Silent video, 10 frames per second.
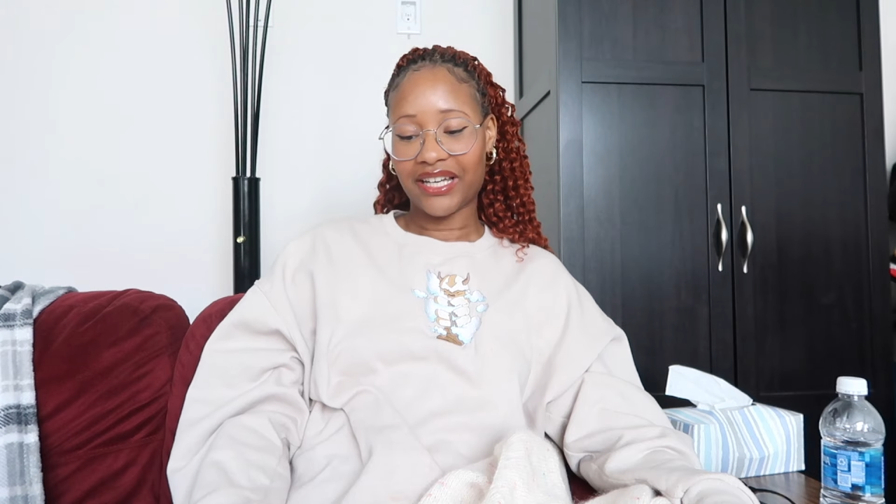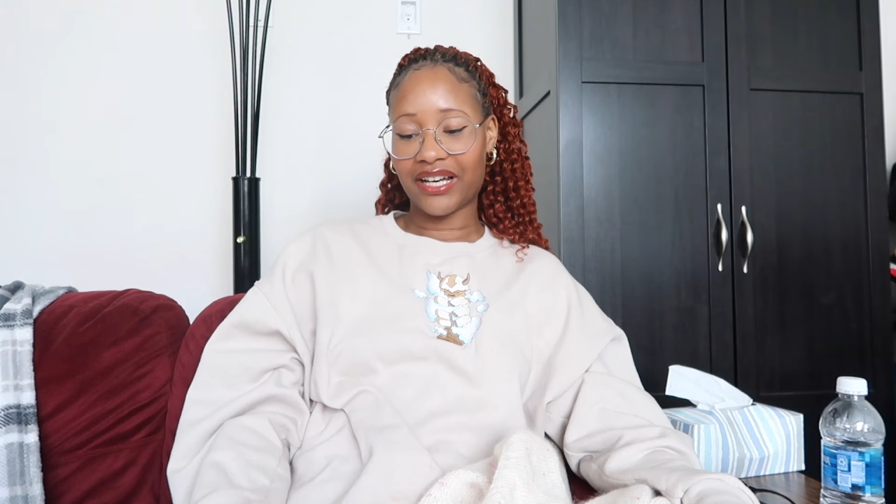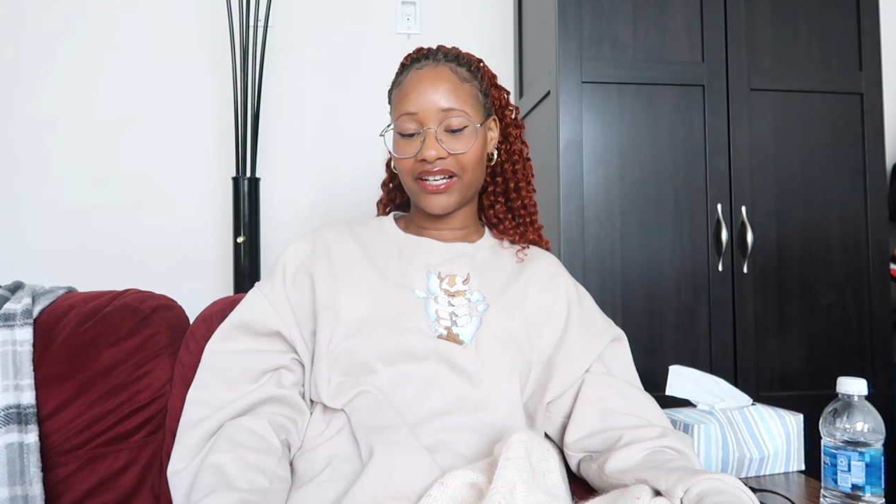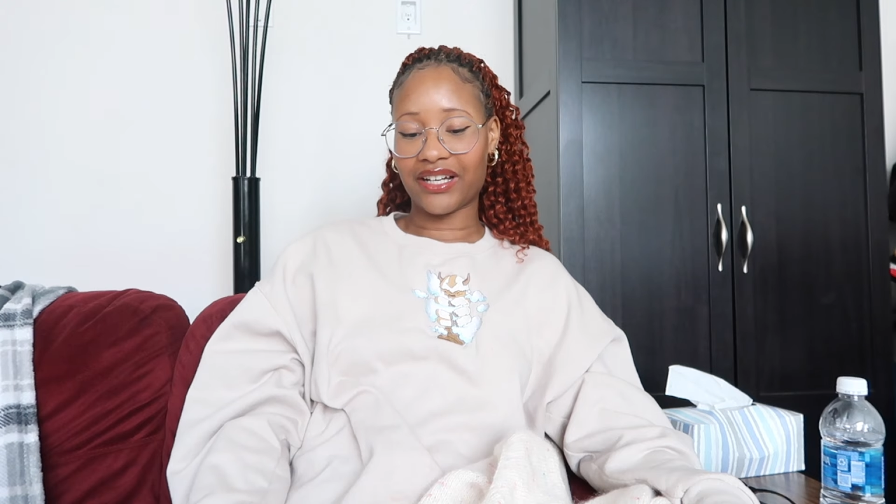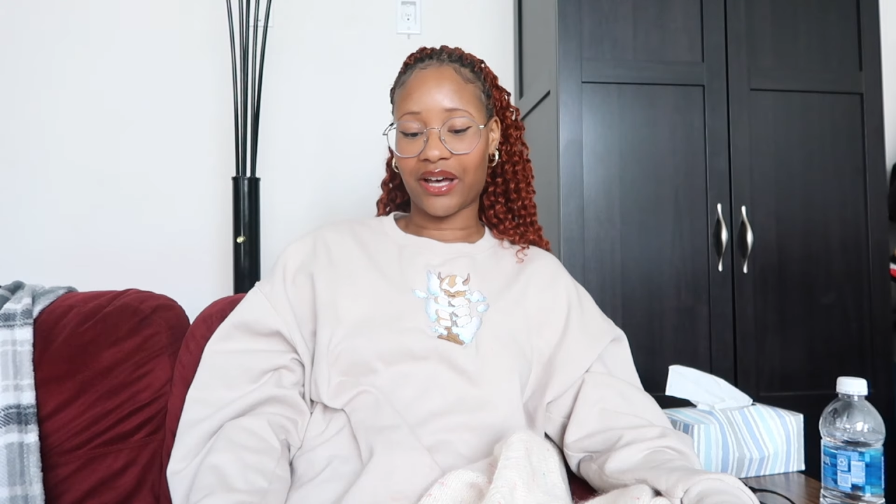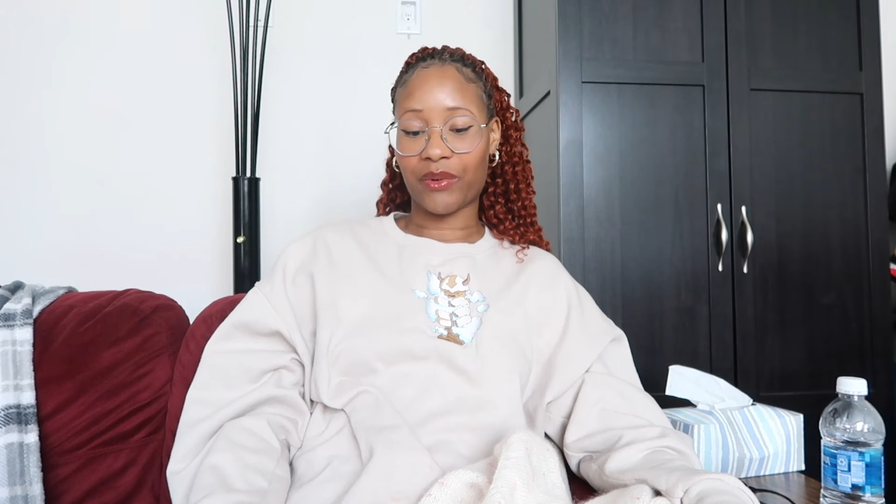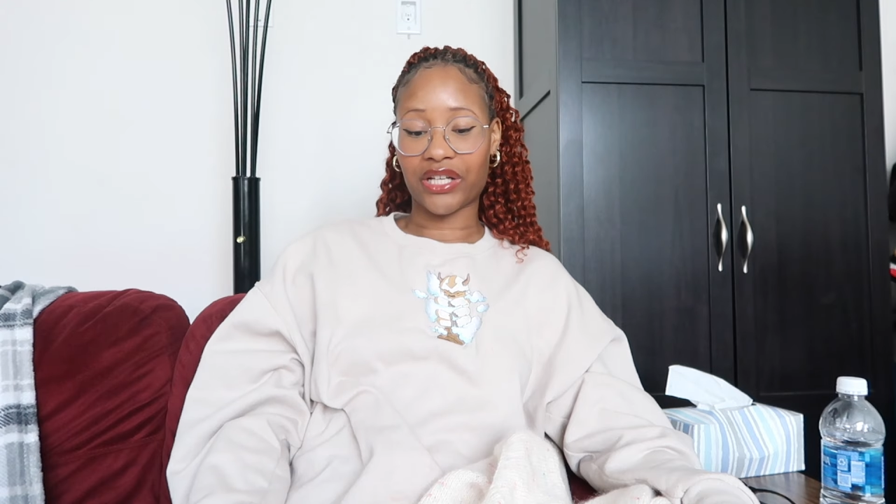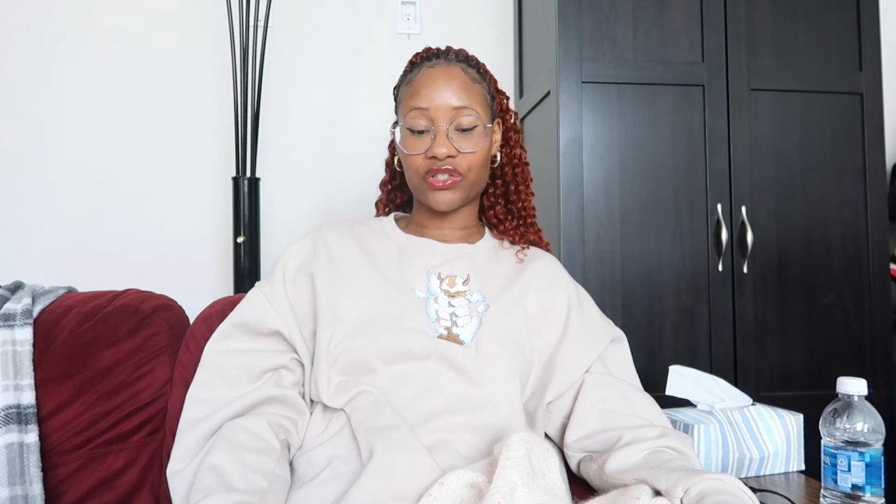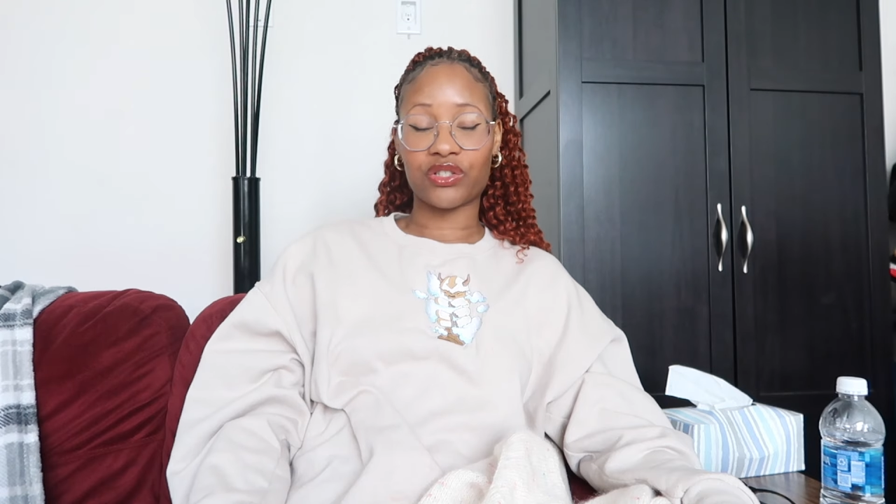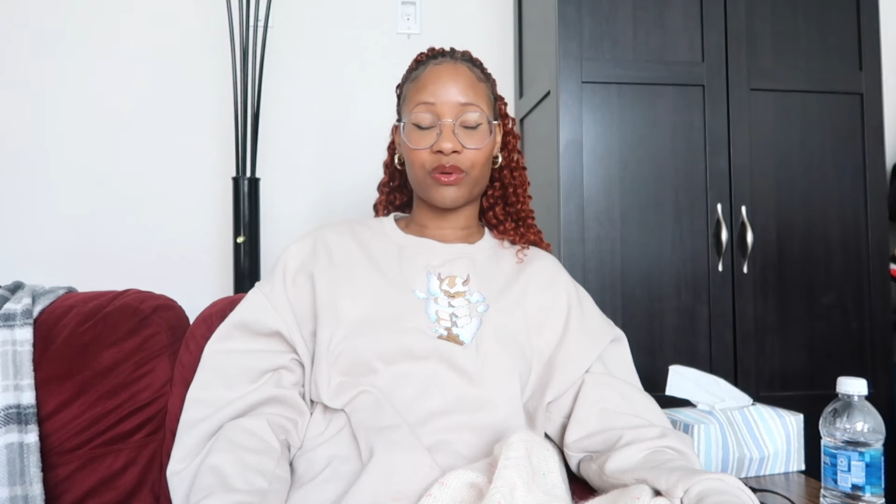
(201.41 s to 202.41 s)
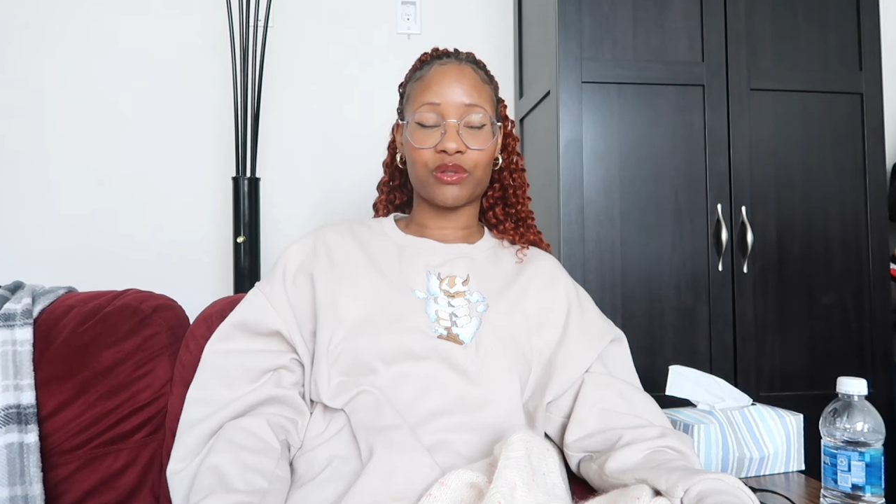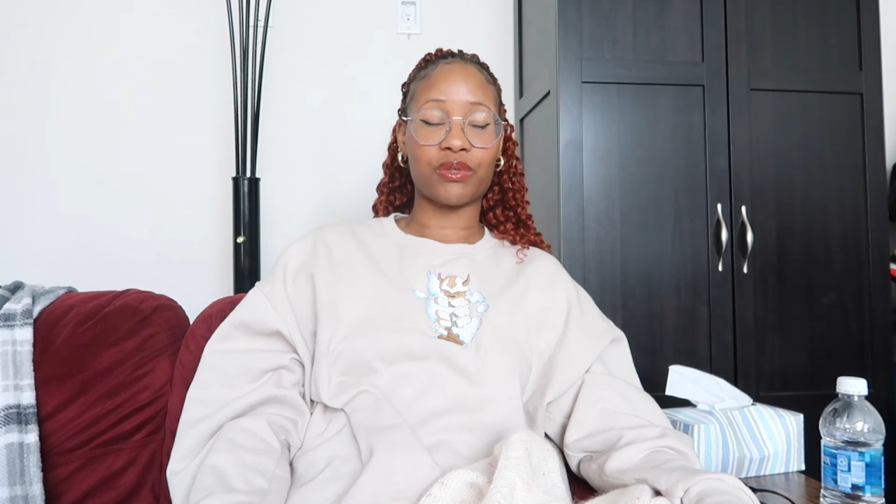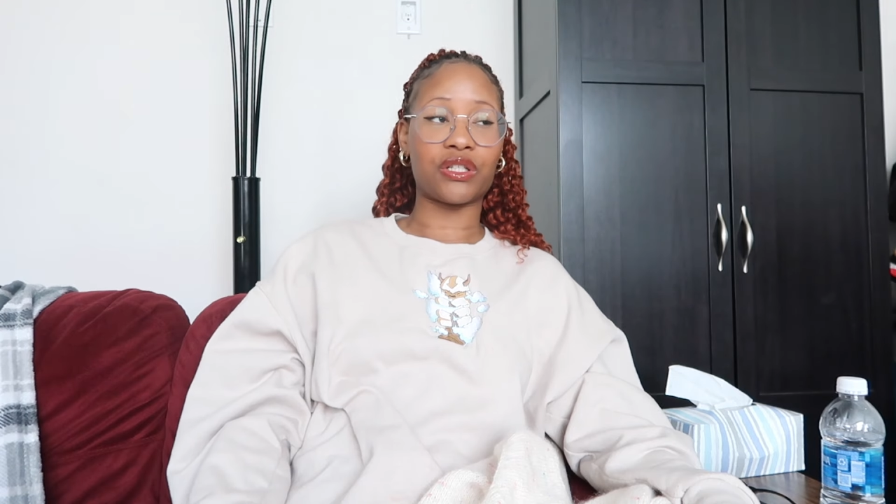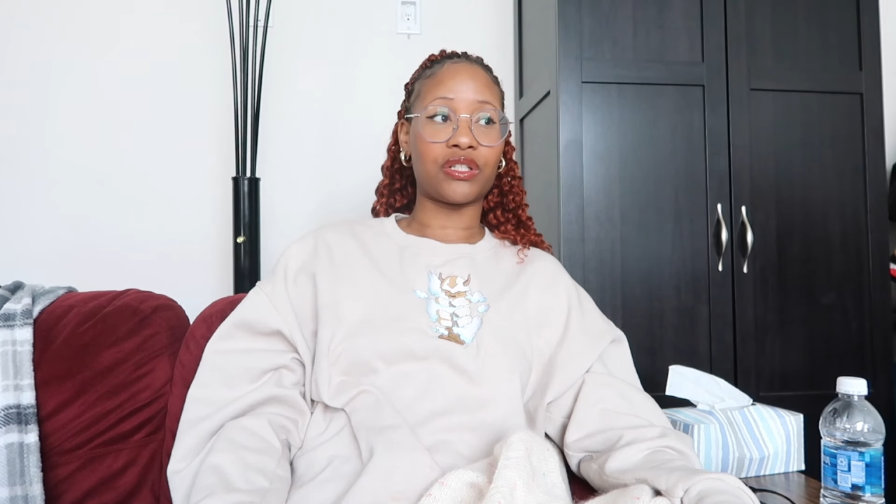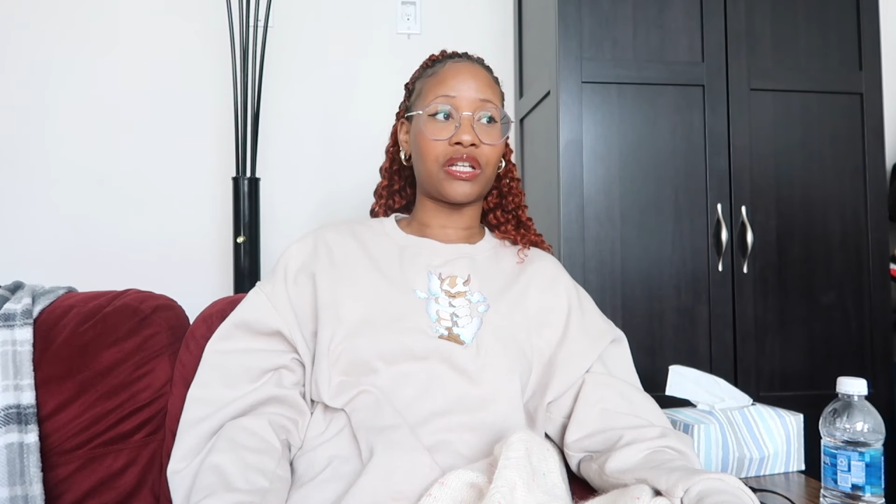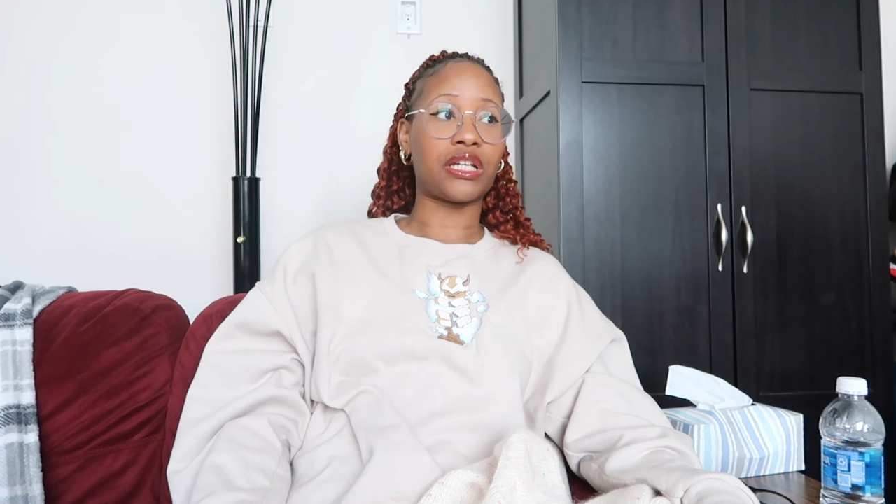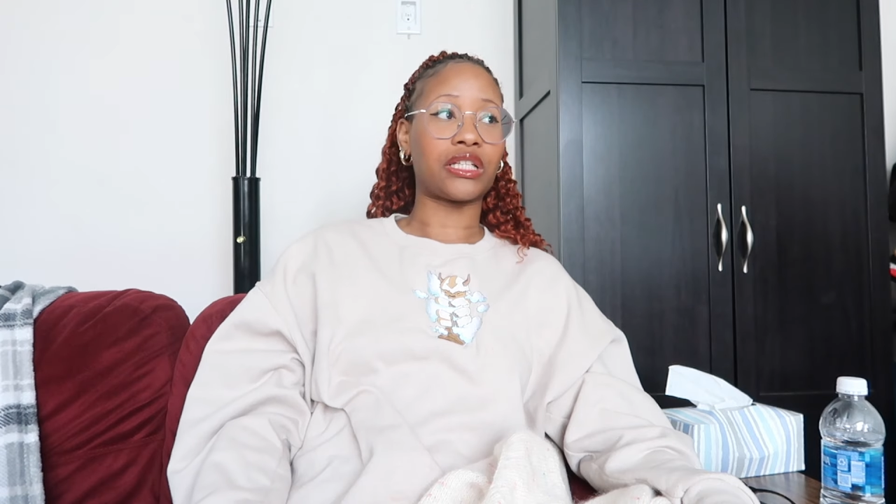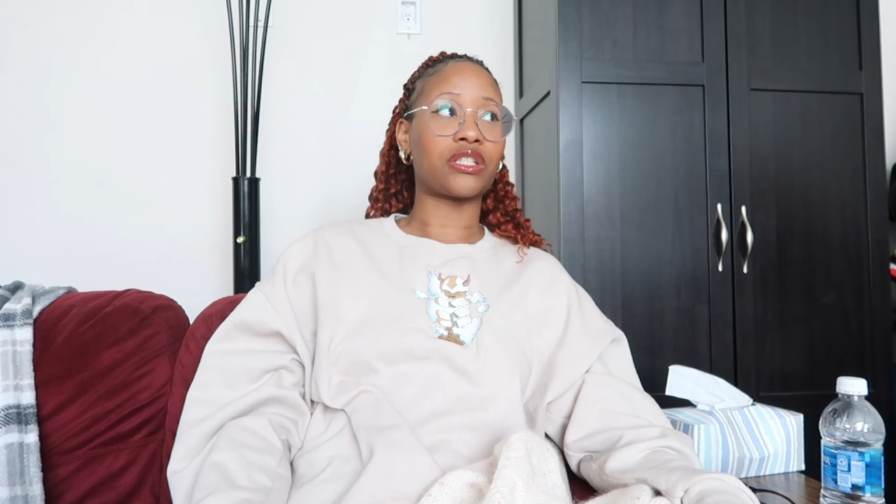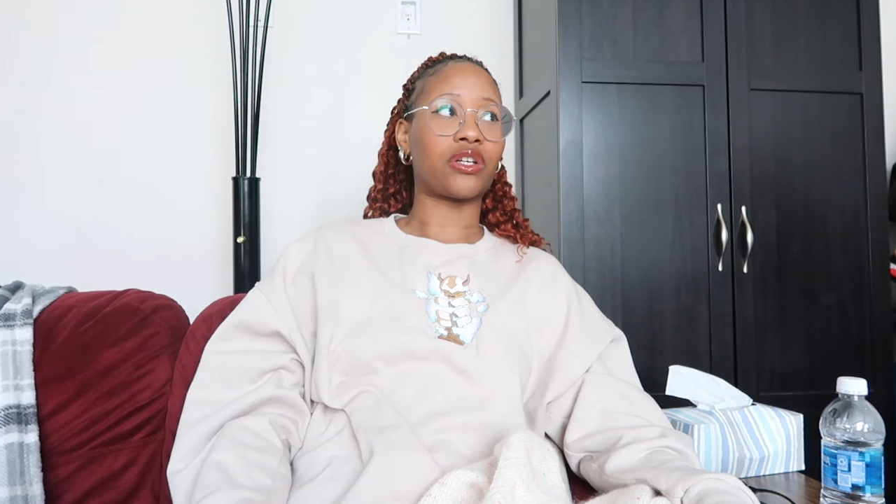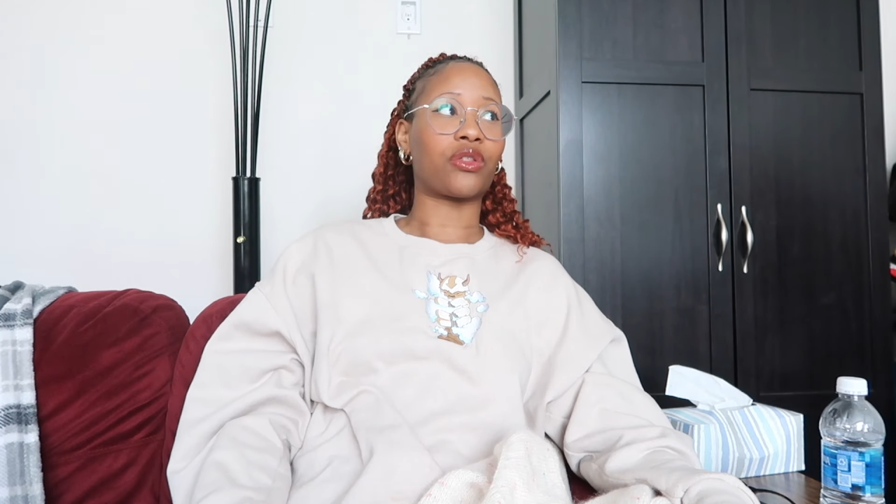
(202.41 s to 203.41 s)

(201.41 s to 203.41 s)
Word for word: I'm actually supposed to be knitting this